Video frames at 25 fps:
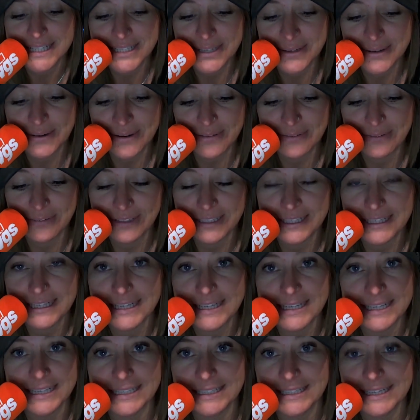So hopefully
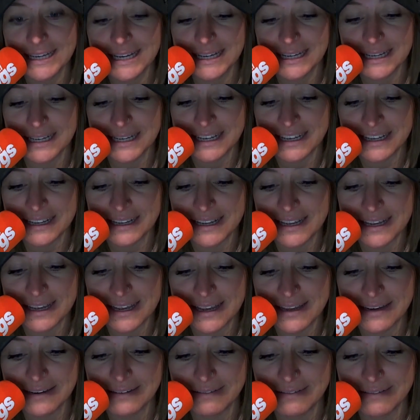he
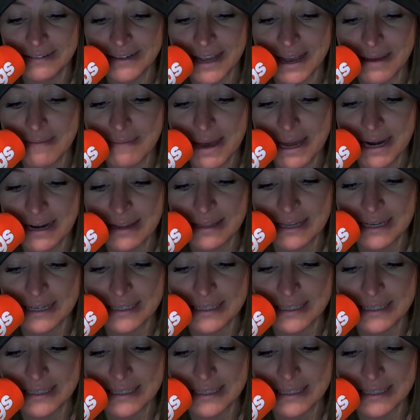can come out of this.